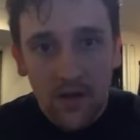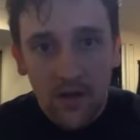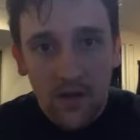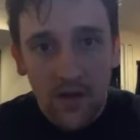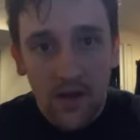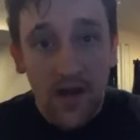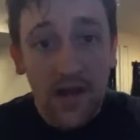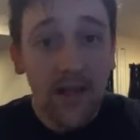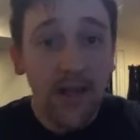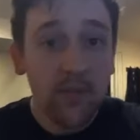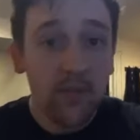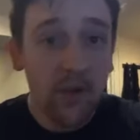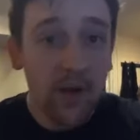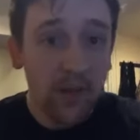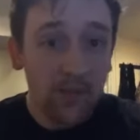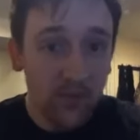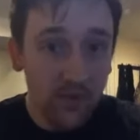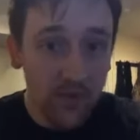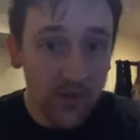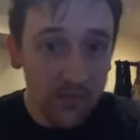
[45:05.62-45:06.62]
I like
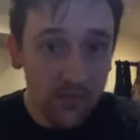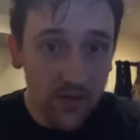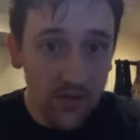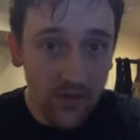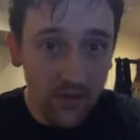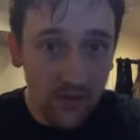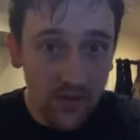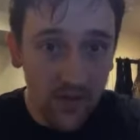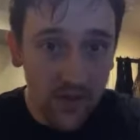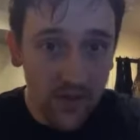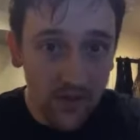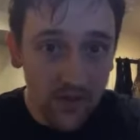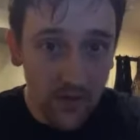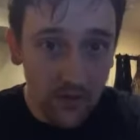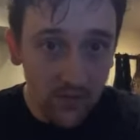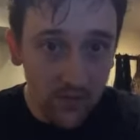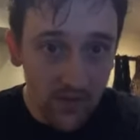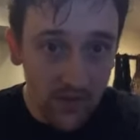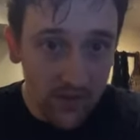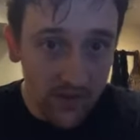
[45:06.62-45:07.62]
Bible Hub, by the way. I do
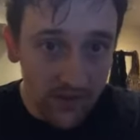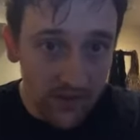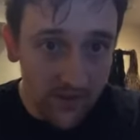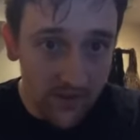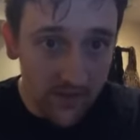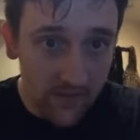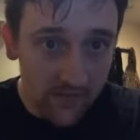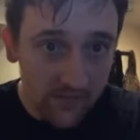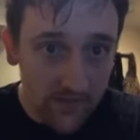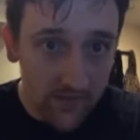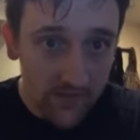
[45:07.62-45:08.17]
really like that.